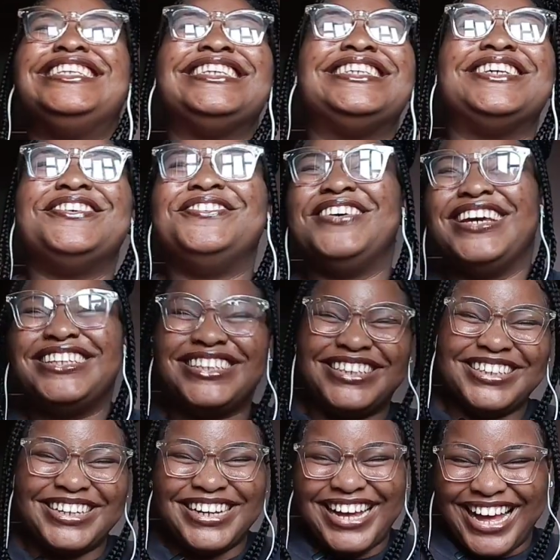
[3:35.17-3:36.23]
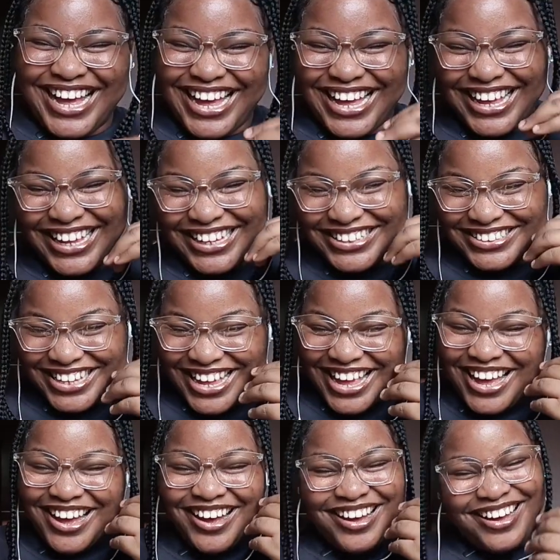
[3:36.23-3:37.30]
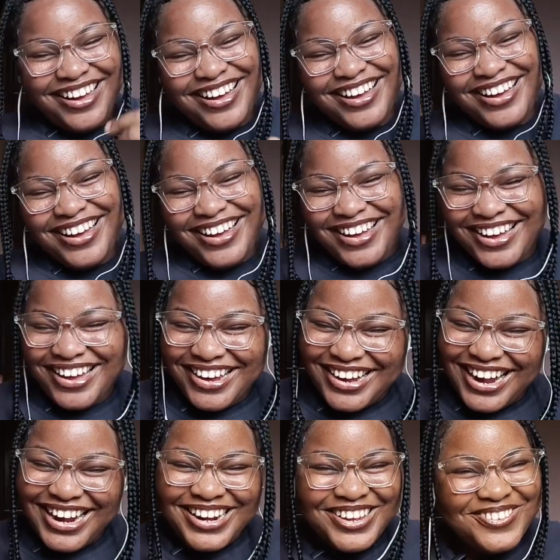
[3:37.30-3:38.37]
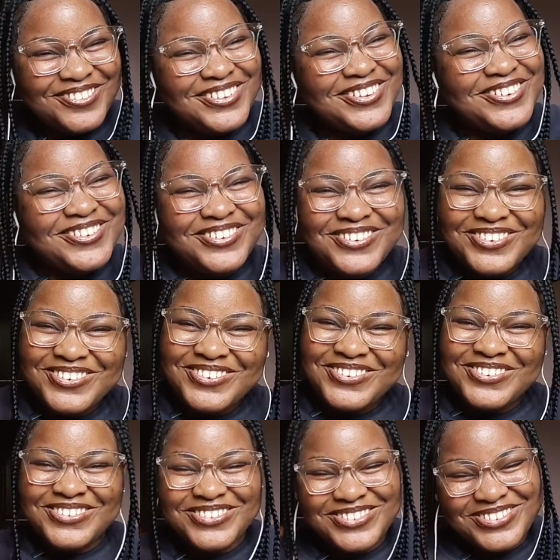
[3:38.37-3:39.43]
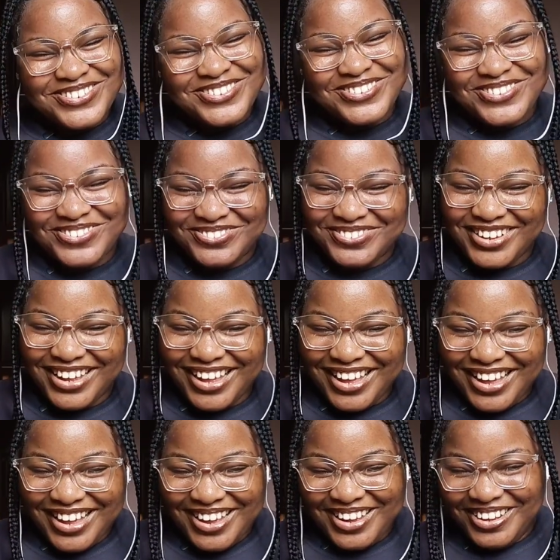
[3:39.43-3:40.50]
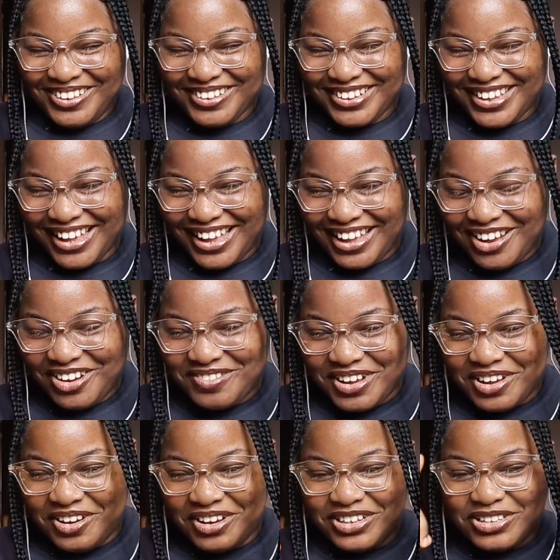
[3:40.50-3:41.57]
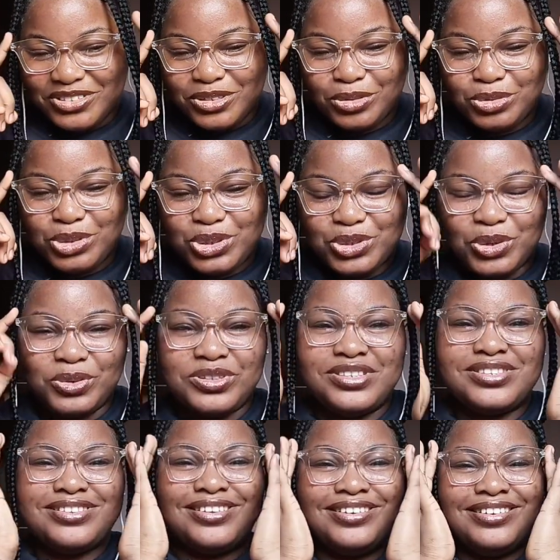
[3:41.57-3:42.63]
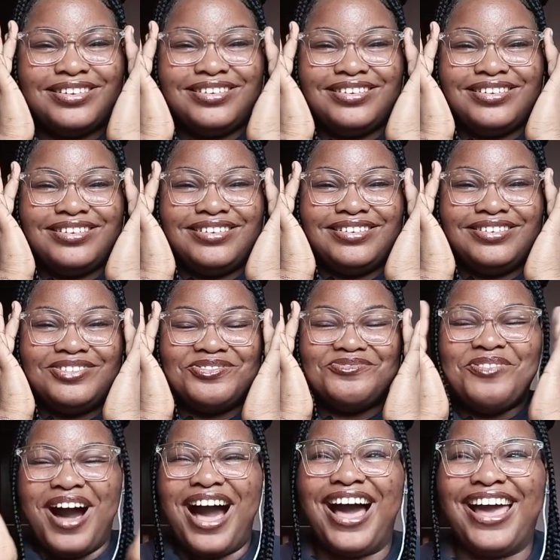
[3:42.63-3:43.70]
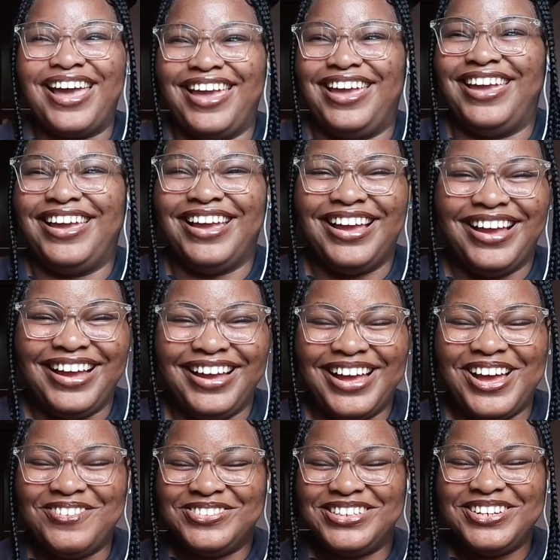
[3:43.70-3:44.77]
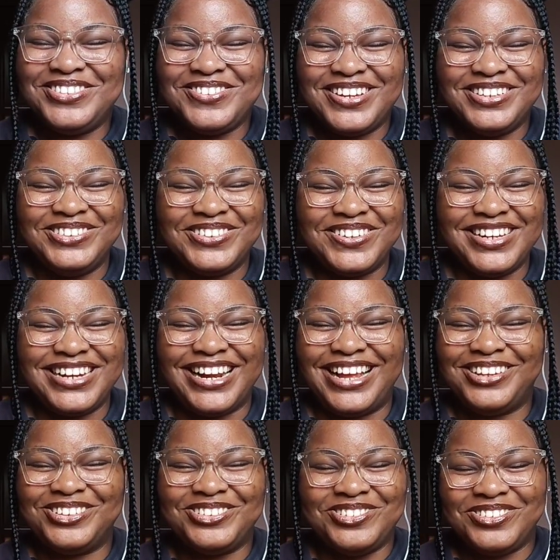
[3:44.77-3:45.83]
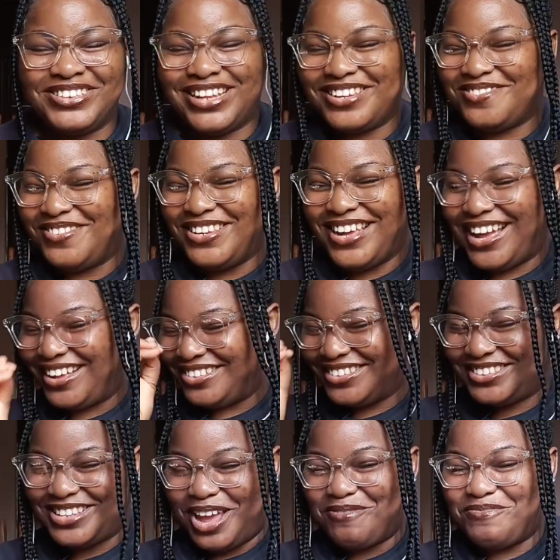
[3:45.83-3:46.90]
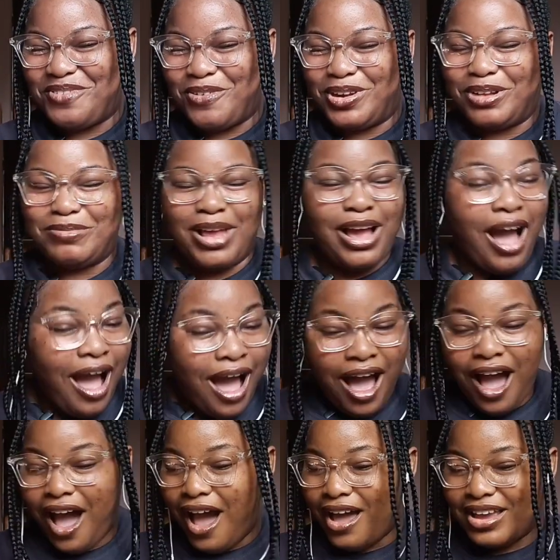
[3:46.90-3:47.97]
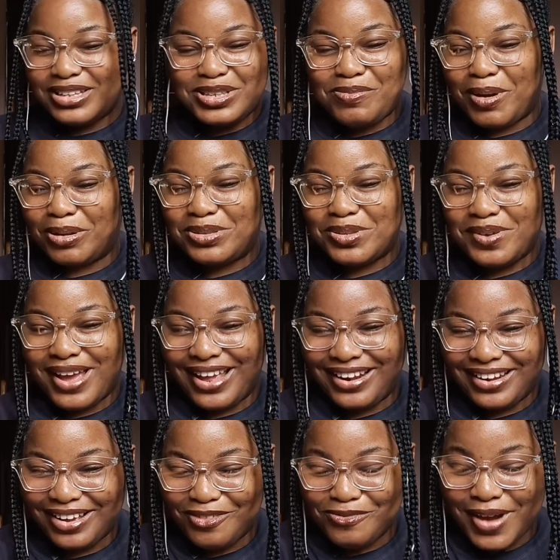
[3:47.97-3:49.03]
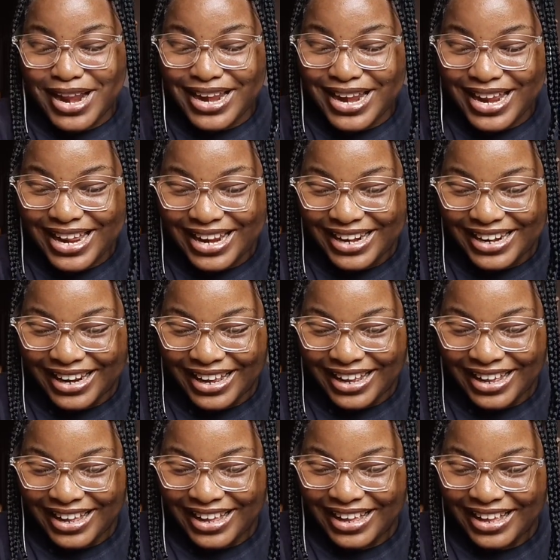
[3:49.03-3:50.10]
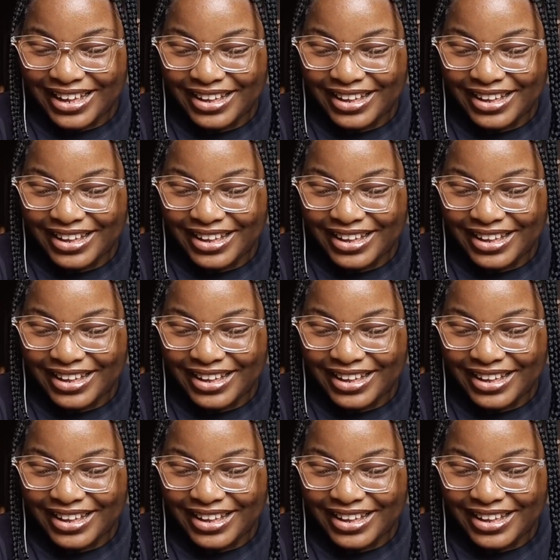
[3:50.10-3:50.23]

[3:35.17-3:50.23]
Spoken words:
This is amazing, you guys. Oh, I love the groove. Okay, oh my God, it's so short. Why? I started to enjoy it and I just looked at the time frame and I'm like, it's about to end. When?